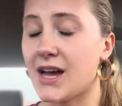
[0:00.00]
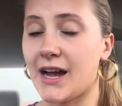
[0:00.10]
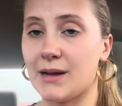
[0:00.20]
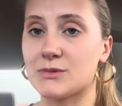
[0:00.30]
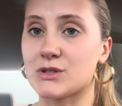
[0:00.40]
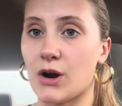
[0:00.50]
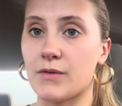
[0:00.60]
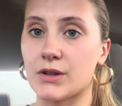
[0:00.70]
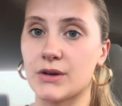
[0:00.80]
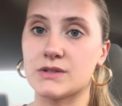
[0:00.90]
I am
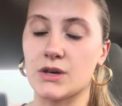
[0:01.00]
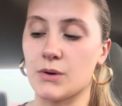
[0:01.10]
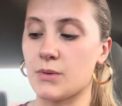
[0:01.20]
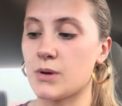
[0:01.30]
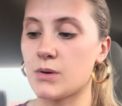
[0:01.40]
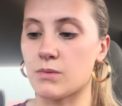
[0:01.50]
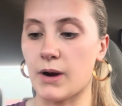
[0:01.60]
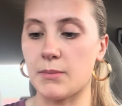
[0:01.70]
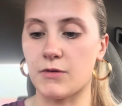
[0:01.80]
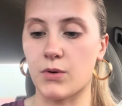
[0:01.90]
starving though, so
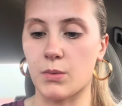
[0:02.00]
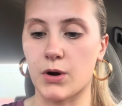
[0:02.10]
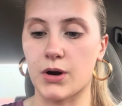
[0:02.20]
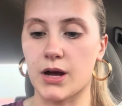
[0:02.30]
right before work,